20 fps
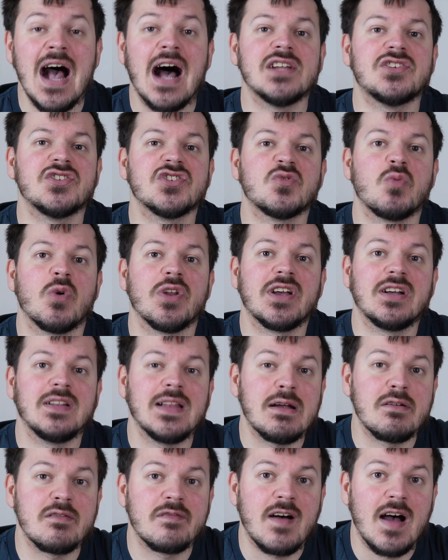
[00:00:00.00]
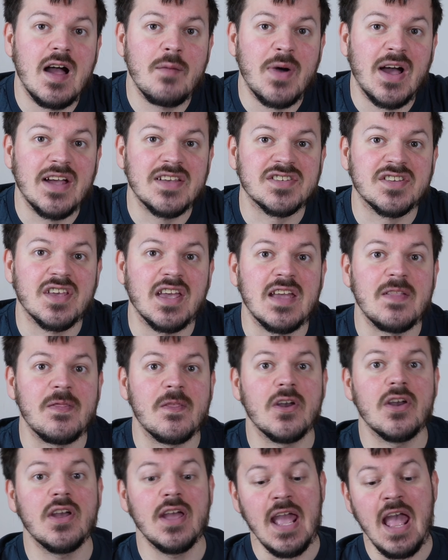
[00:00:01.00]
I just want to clarify by saying
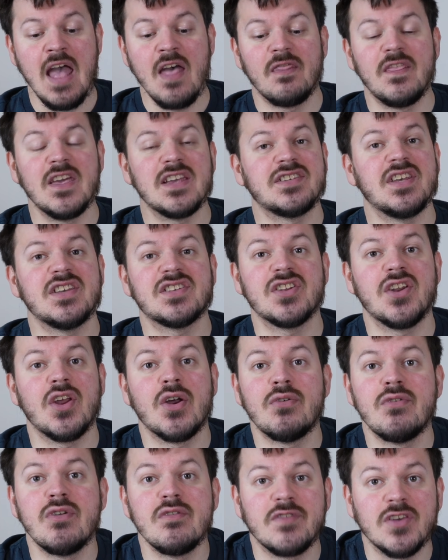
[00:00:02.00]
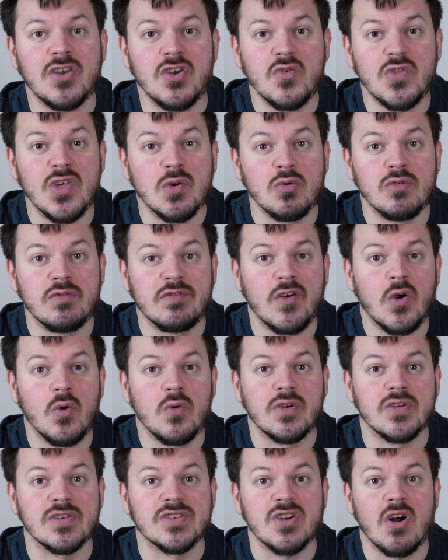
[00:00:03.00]
that this isn't a review that will
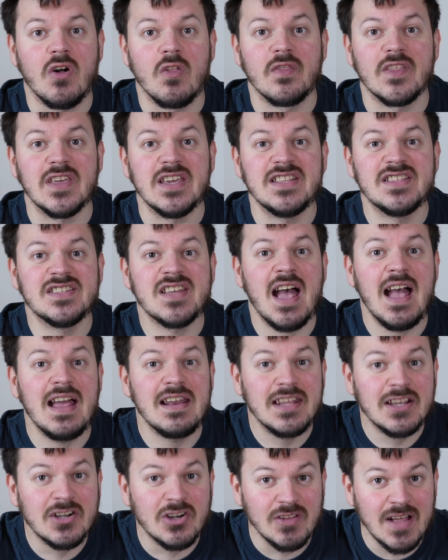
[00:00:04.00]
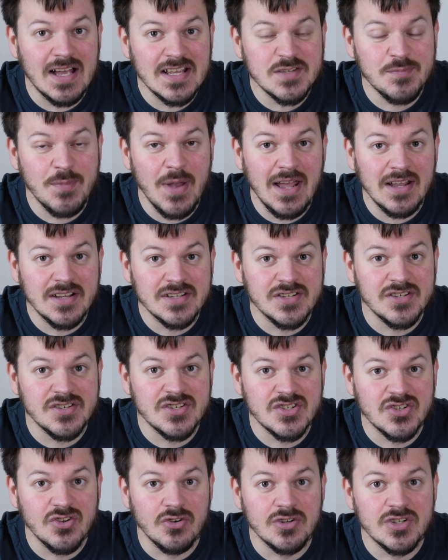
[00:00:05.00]
focus on the technical aspects as
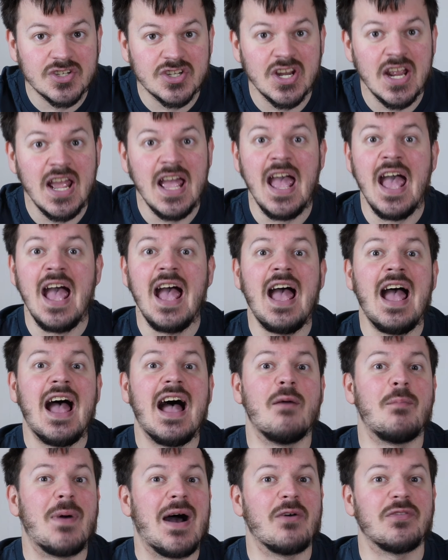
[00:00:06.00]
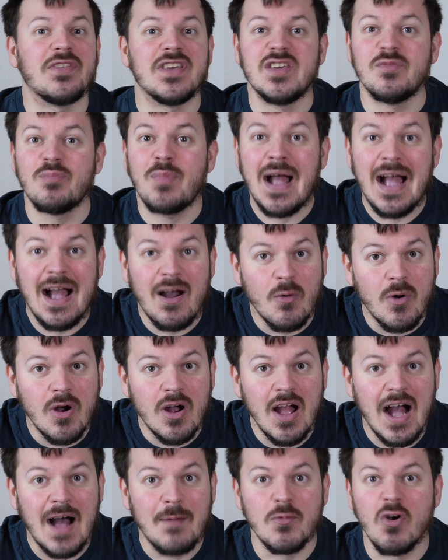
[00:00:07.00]
such, about the
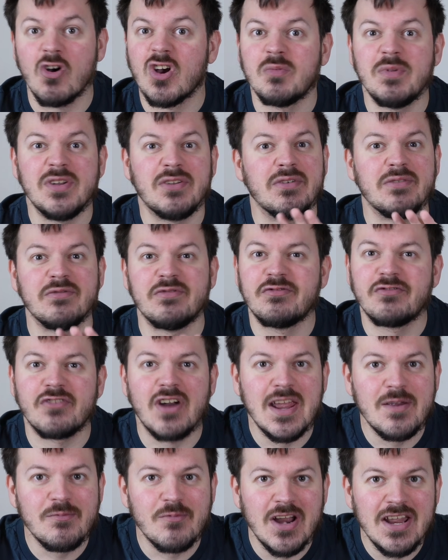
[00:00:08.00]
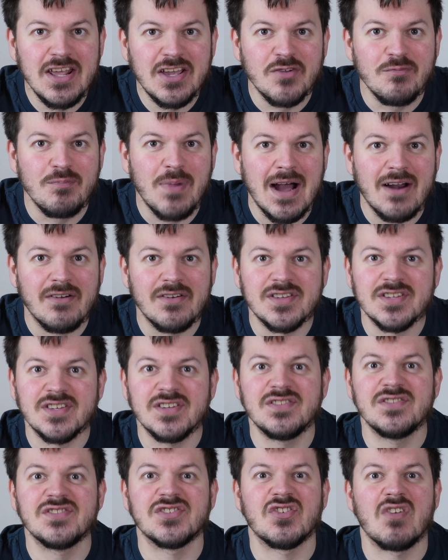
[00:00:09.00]
power. I'm not going to be doing frame rate
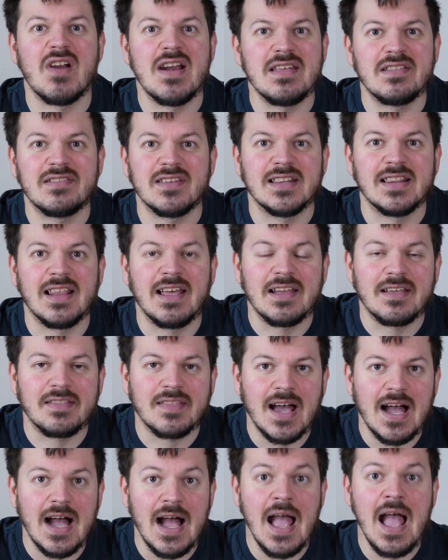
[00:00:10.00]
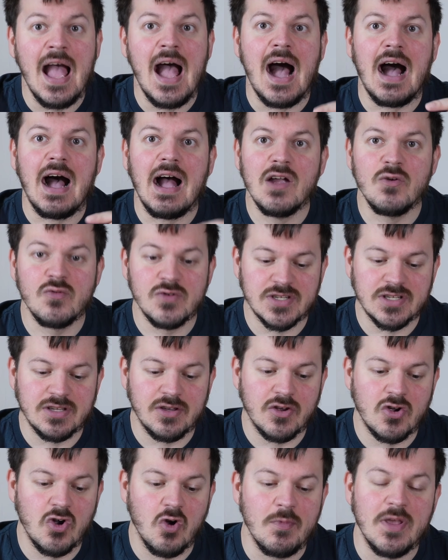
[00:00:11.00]
comparisons or anything like that. I was
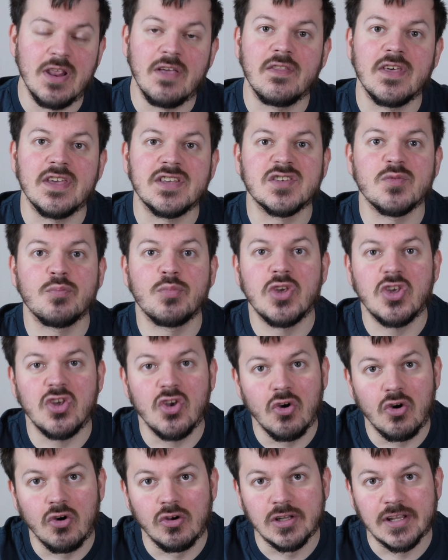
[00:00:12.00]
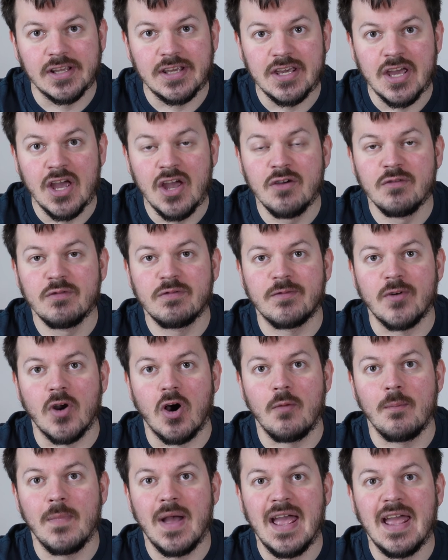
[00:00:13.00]
coming at this purely
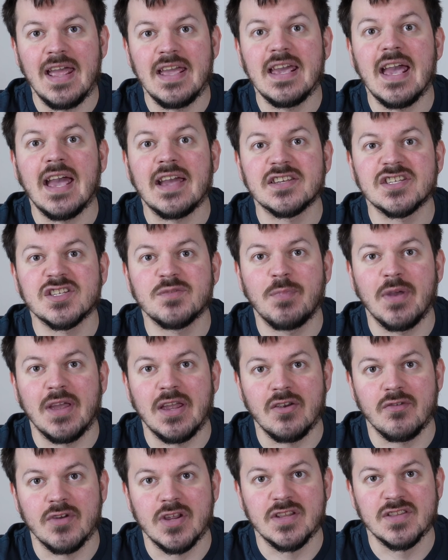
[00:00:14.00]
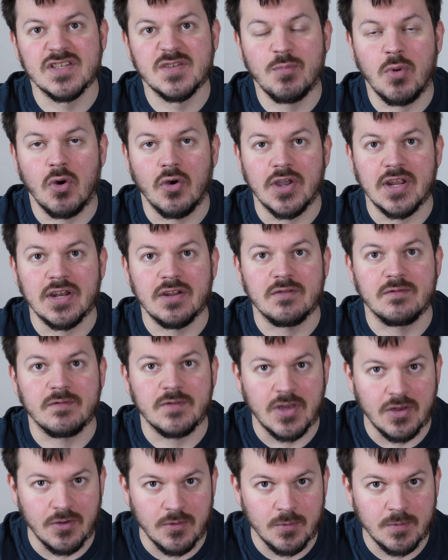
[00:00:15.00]
from an experience point of
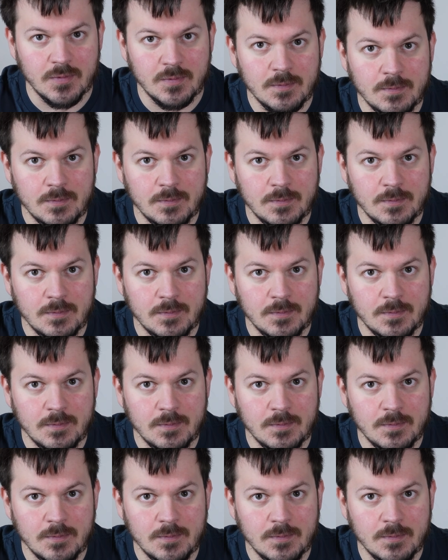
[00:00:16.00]
view.